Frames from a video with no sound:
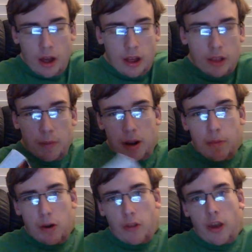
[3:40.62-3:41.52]
some of them
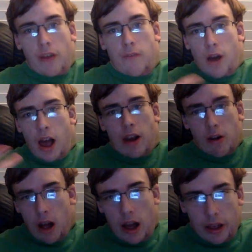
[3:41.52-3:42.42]
are like Fire
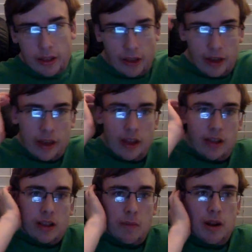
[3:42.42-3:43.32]
Eyes, like,
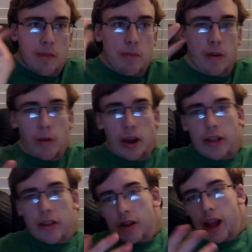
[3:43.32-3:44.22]
some of them, the way
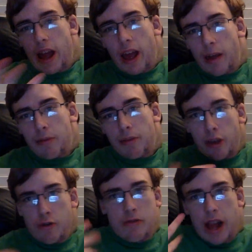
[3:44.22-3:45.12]
their names, like,
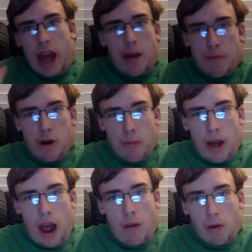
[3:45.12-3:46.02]
you name your
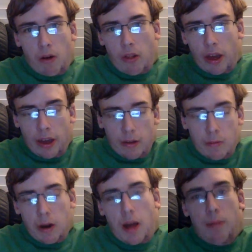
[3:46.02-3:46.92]
power, like, from what
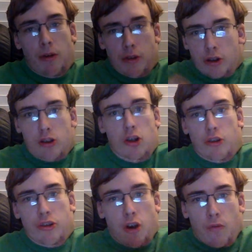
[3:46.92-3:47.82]
I've understood
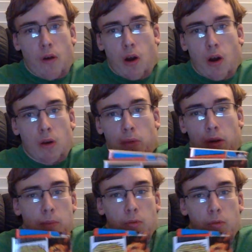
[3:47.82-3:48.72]
so far, from what
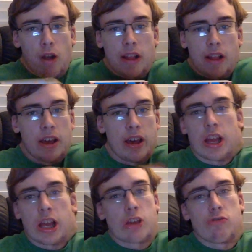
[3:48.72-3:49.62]
I've read,
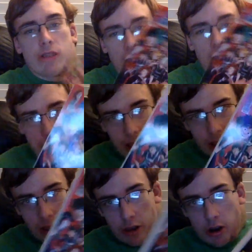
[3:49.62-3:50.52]
you name
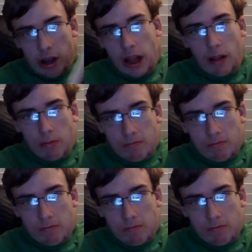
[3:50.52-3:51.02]
it yourself.